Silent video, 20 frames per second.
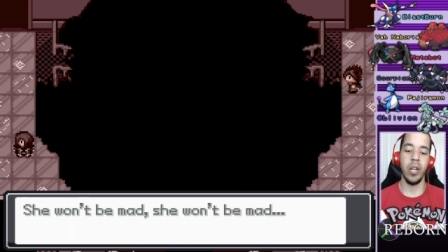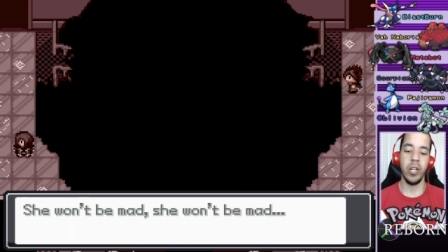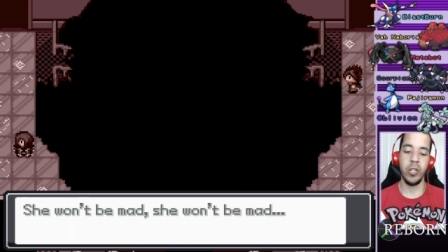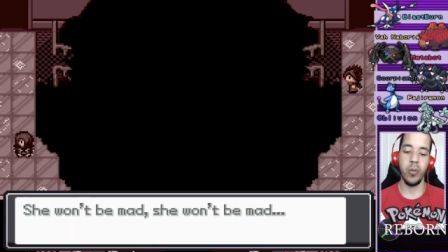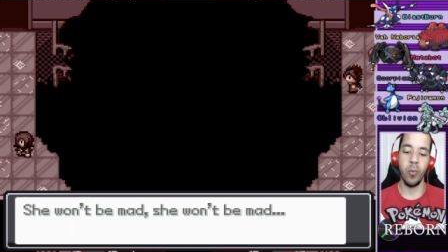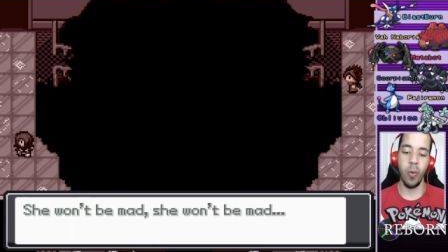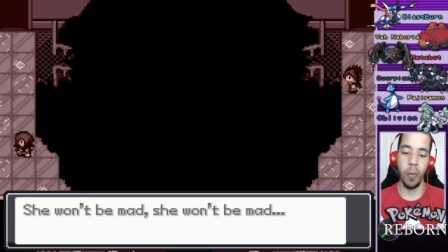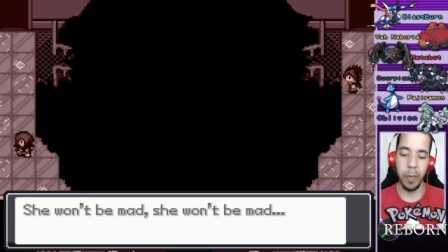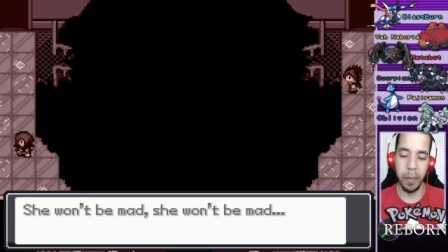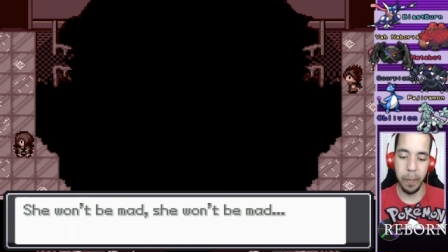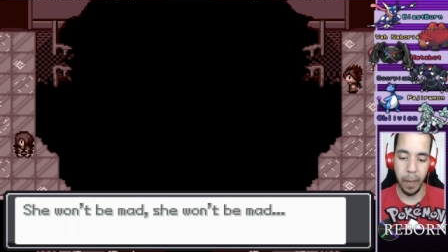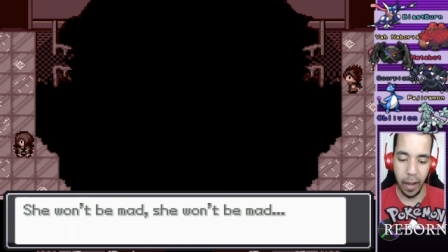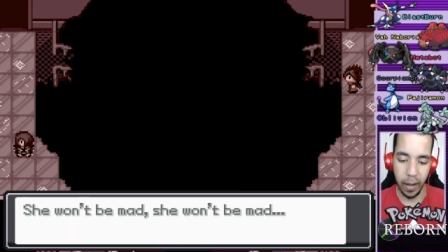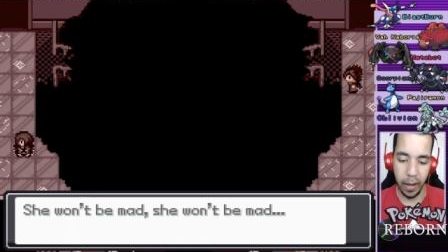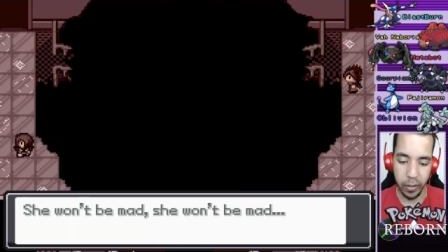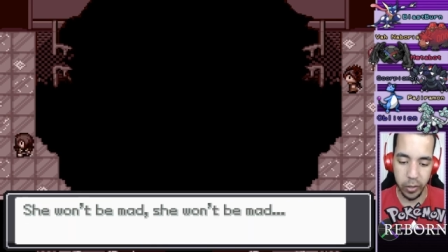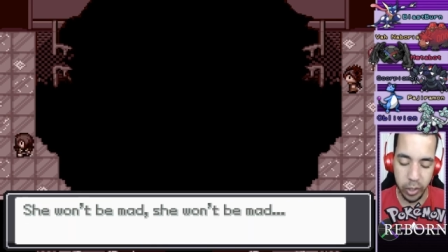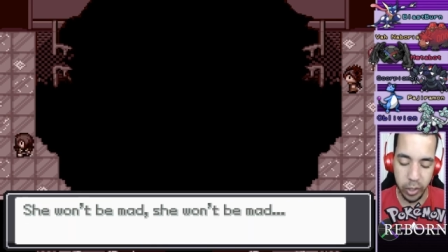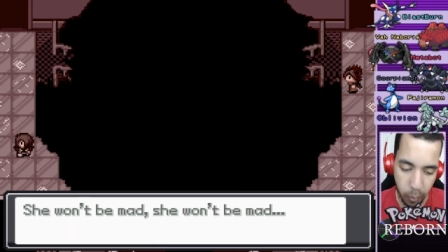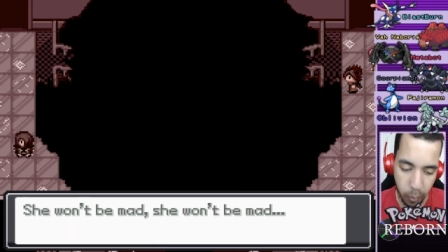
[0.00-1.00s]
She won't be
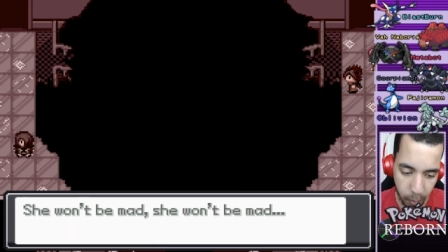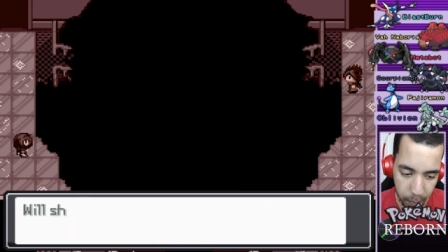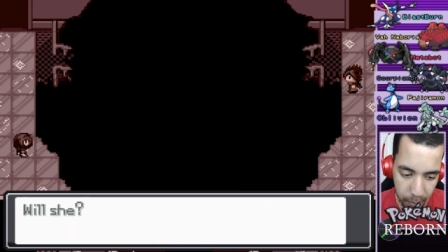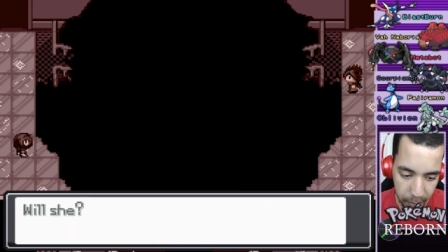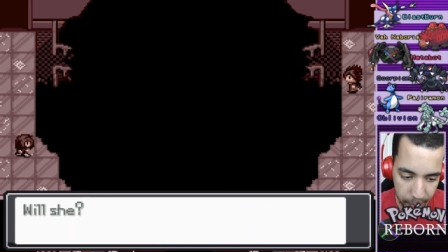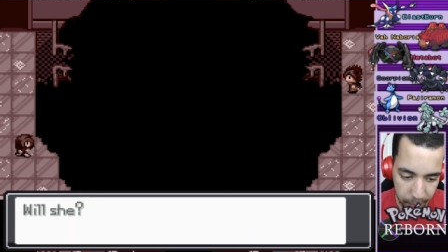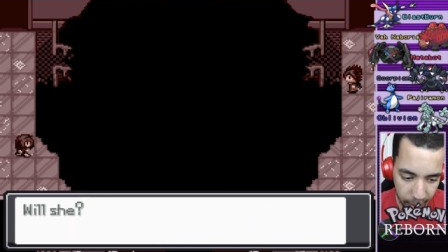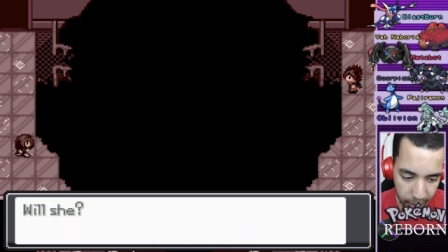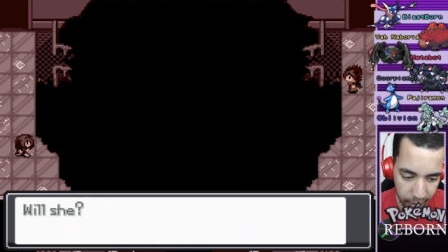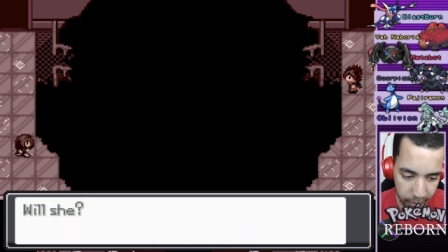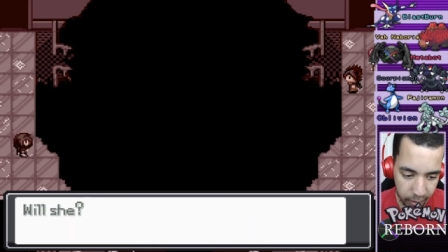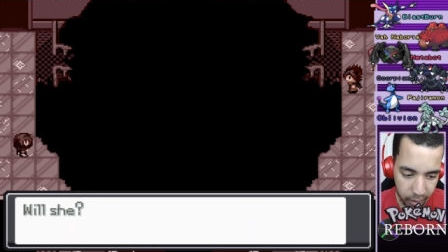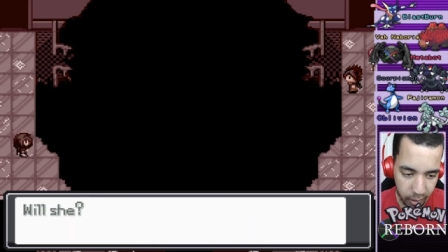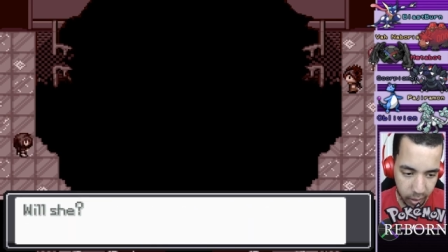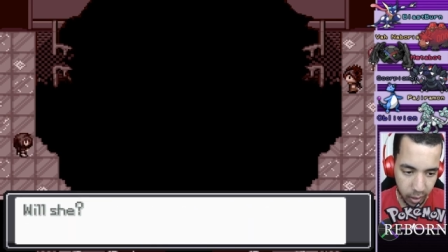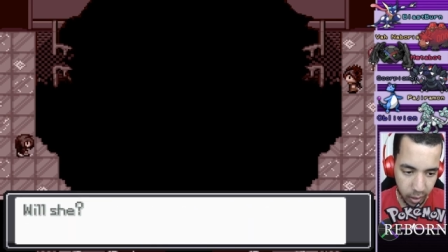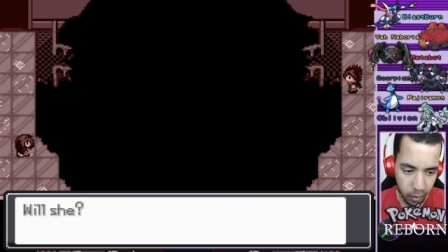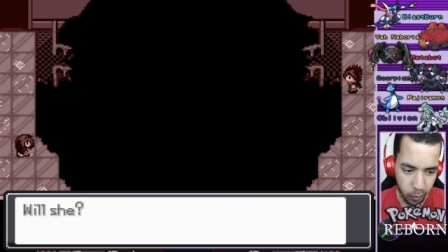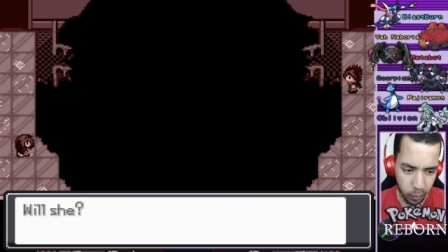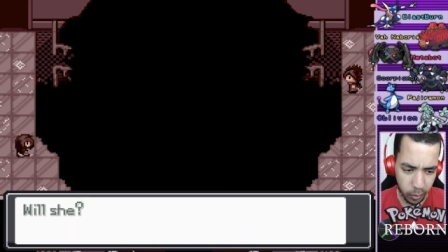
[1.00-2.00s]
mad. She won't be mad.
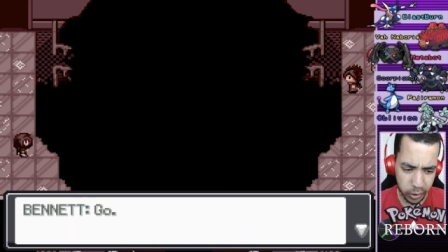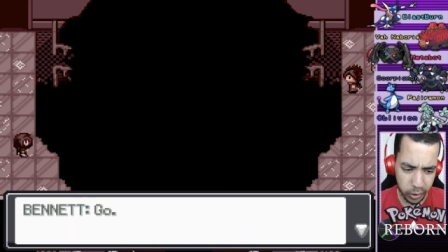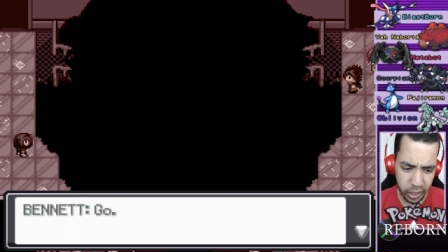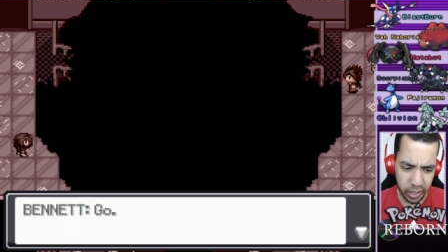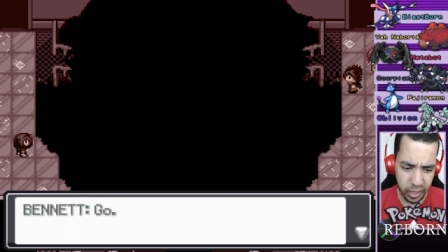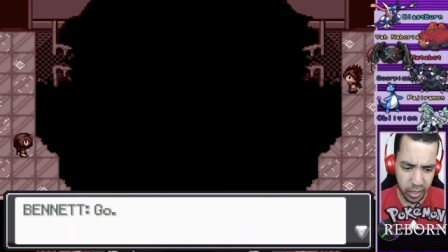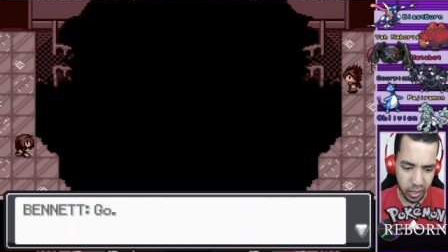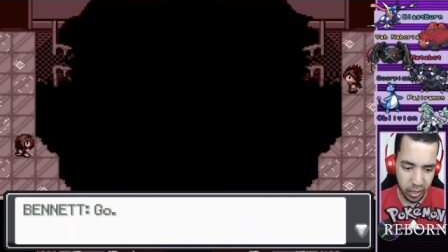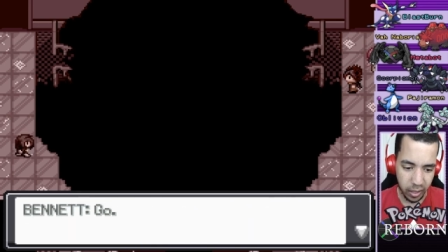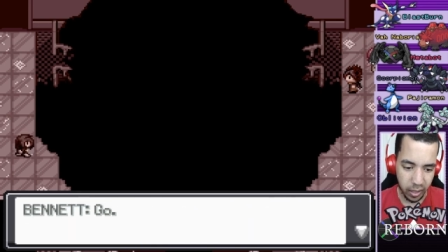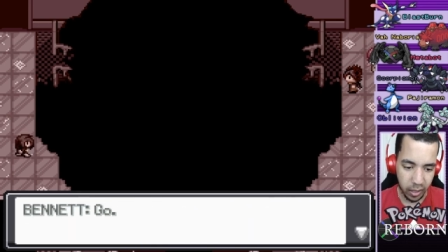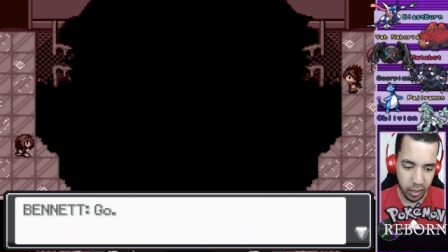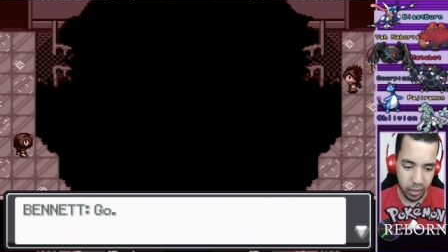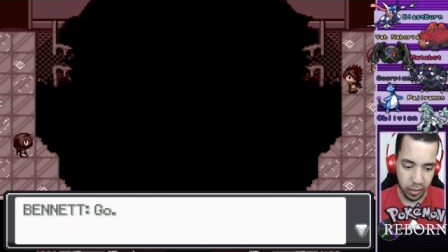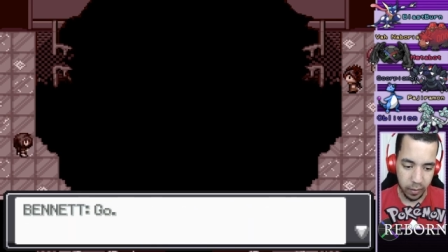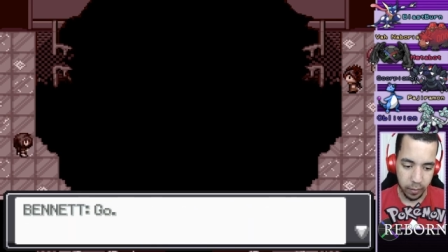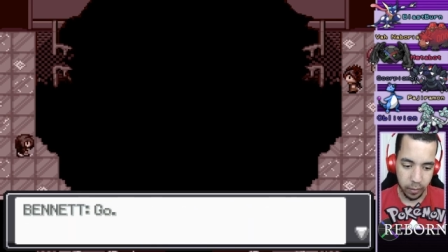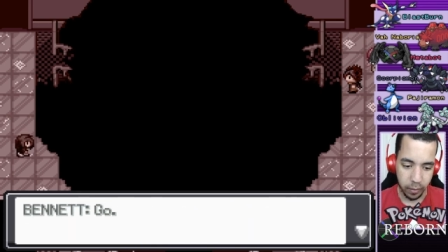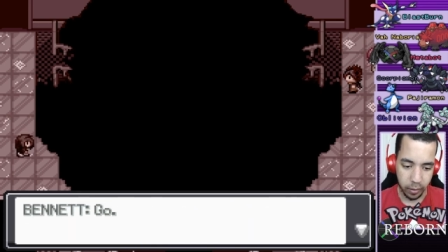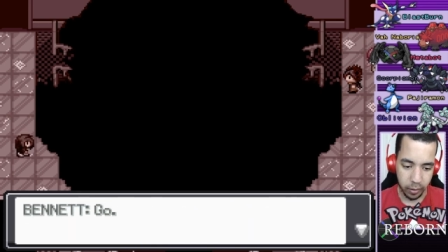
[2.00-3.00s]
Will she?
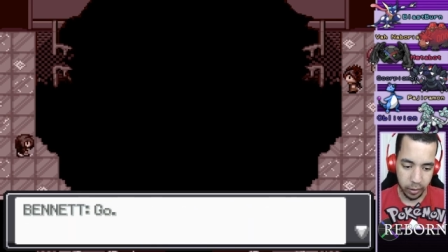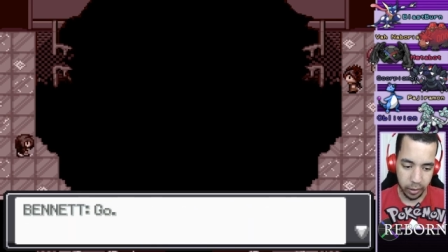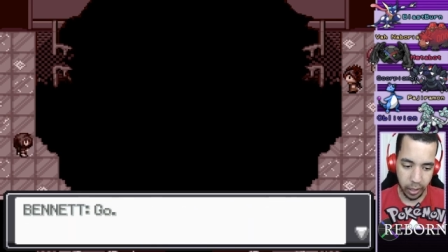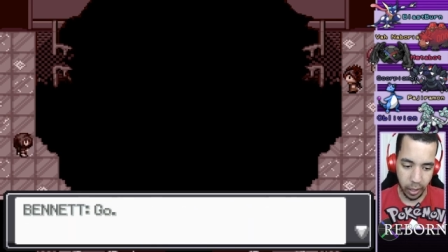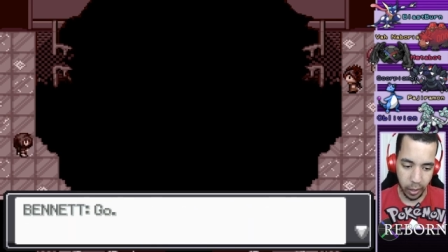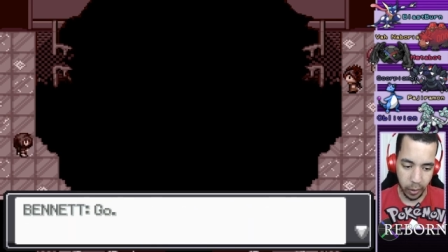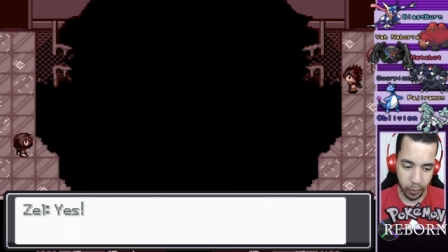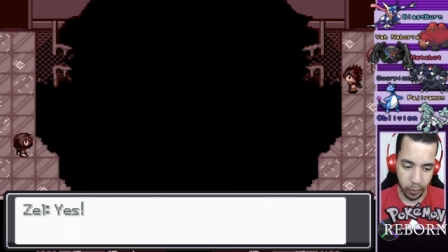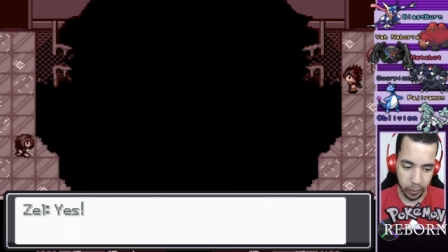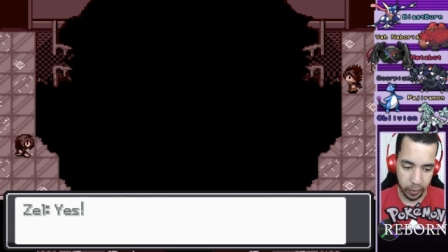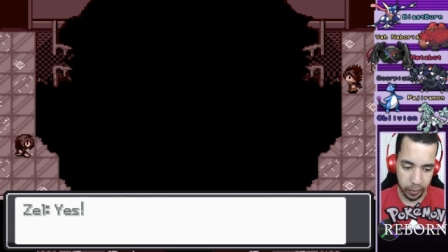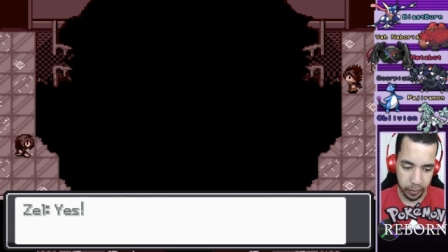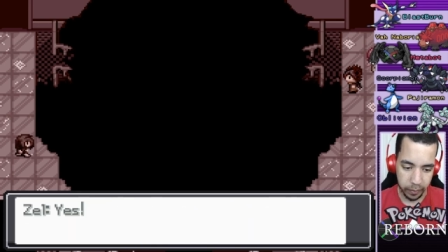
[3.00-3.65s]
Go.